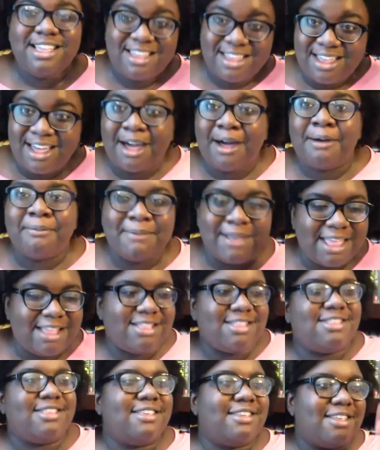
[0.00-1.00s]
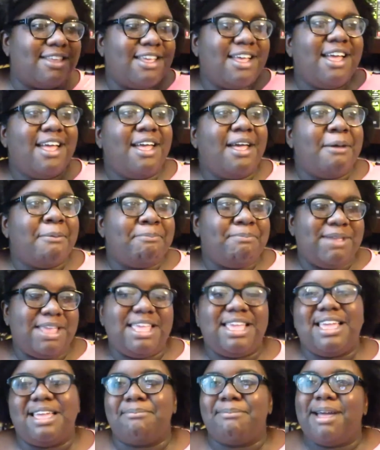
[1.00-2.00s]
come into
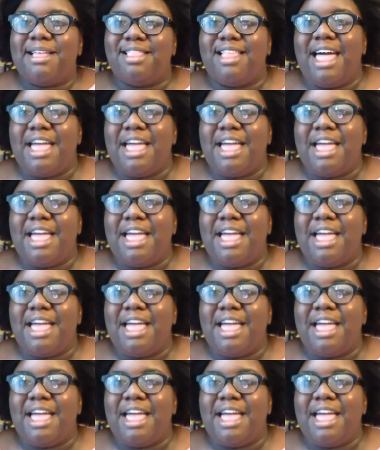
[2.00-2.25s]
being in my